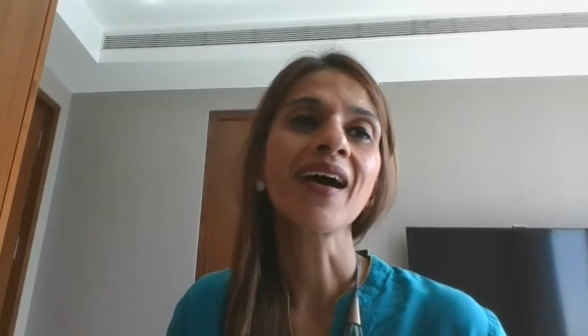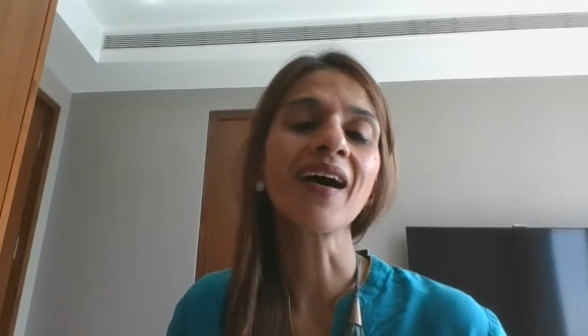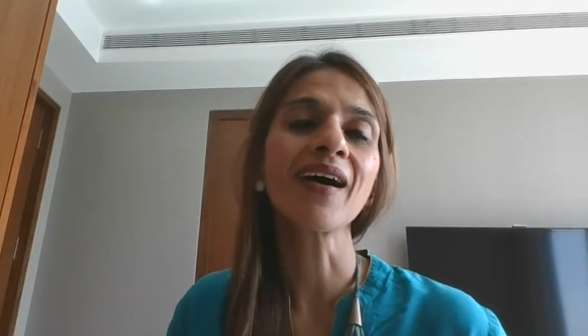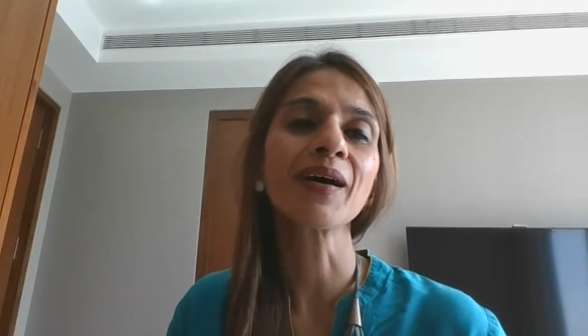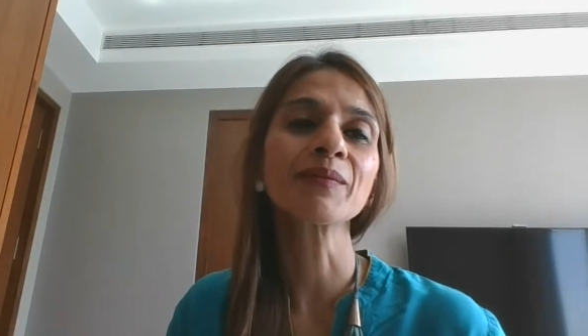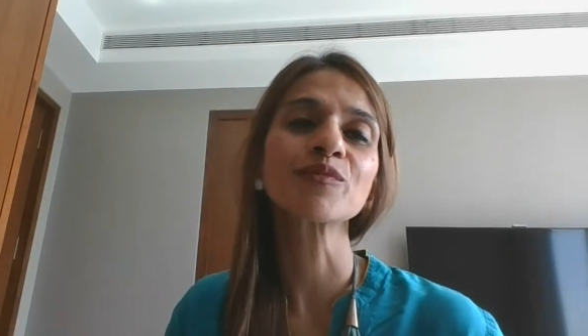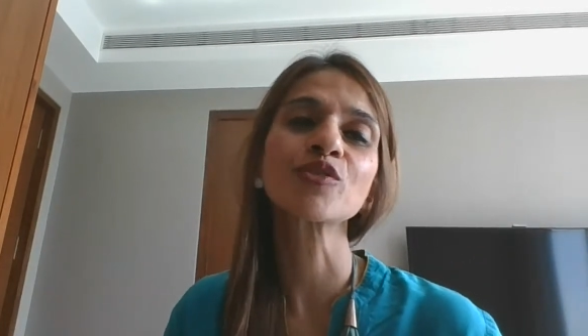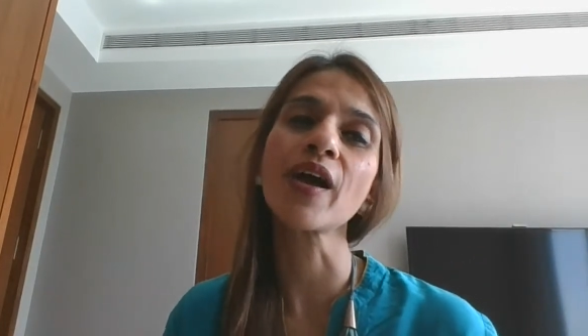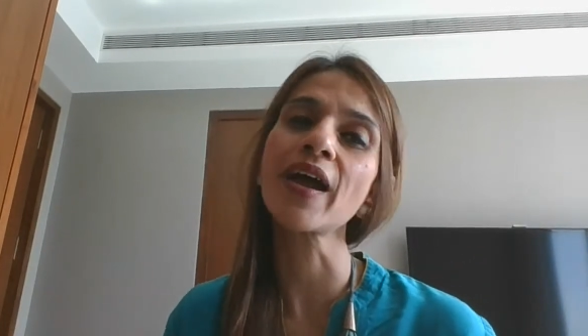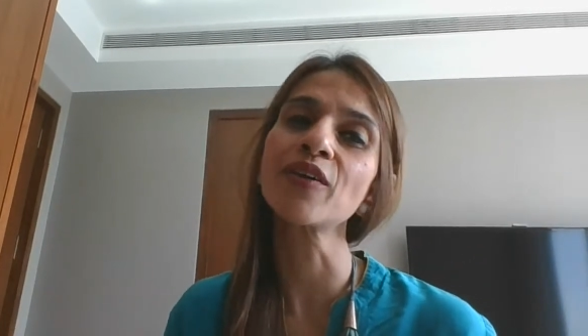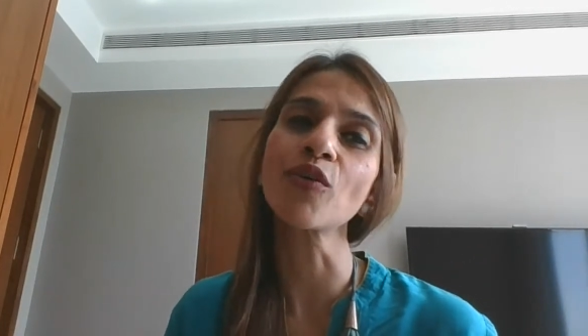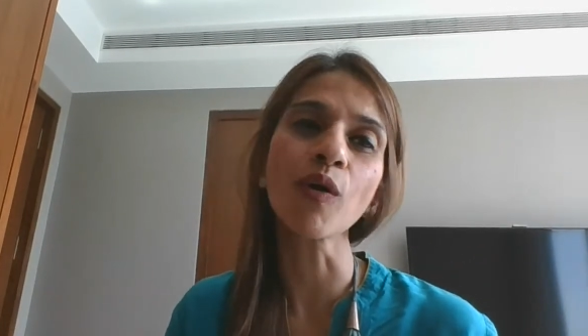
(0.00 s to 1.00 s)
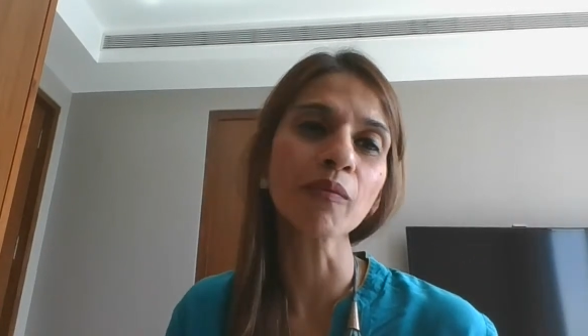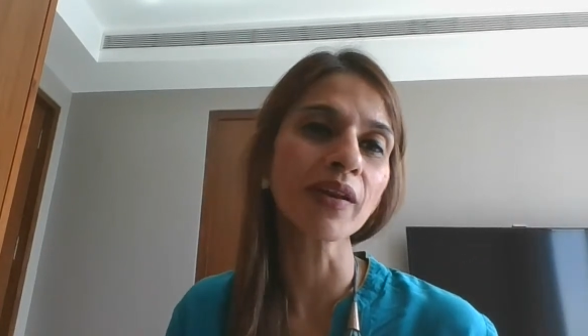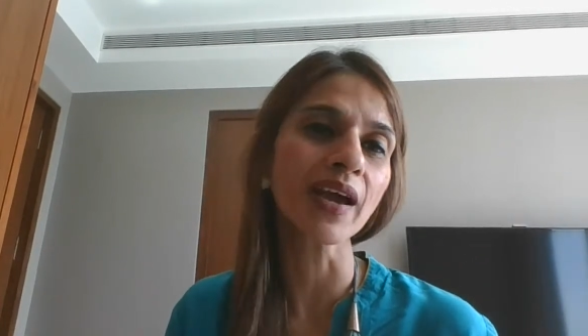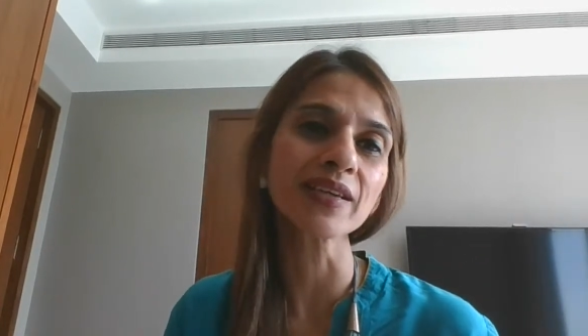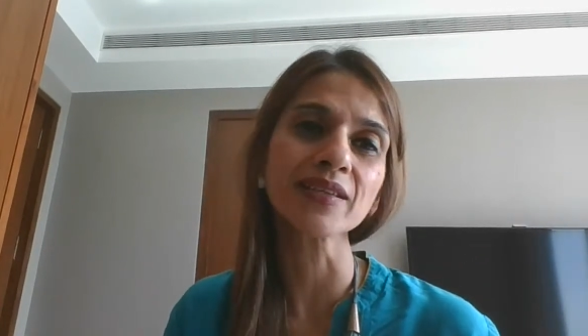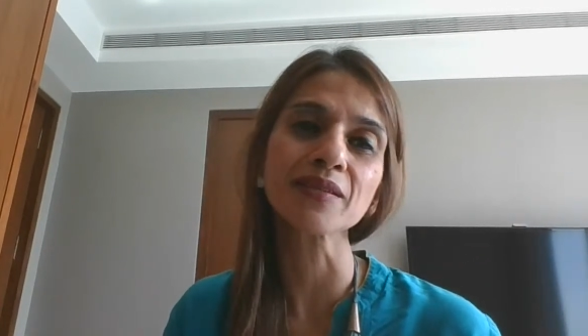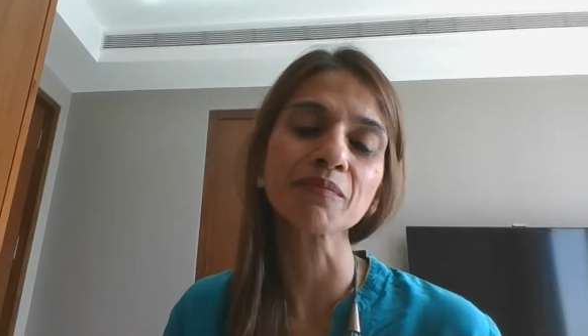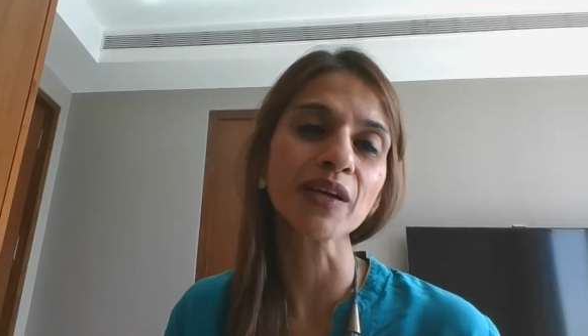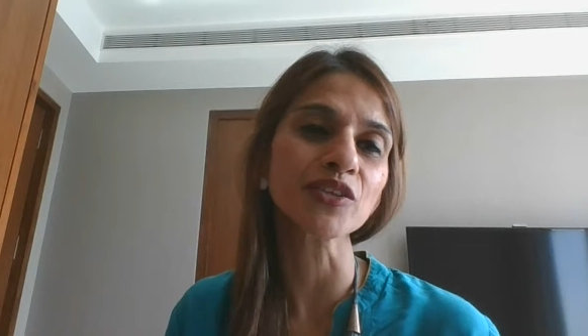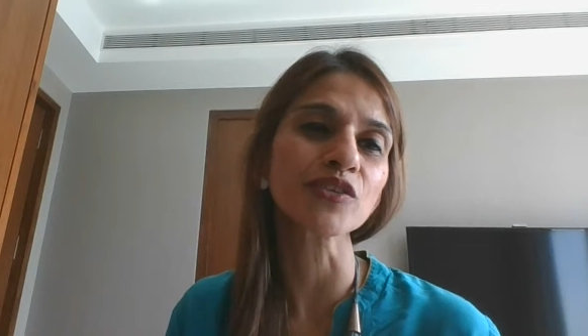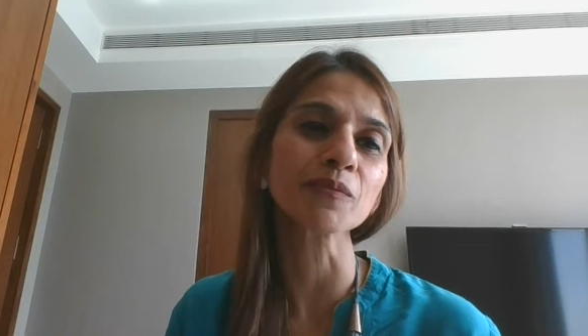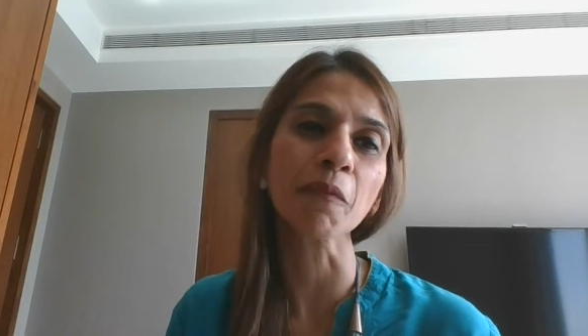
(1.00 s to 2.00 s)
Try and normalize as
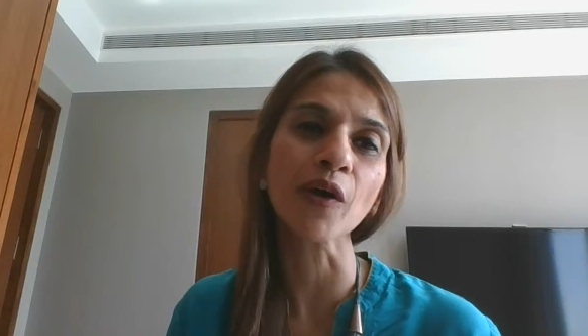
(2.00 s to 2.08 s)
much as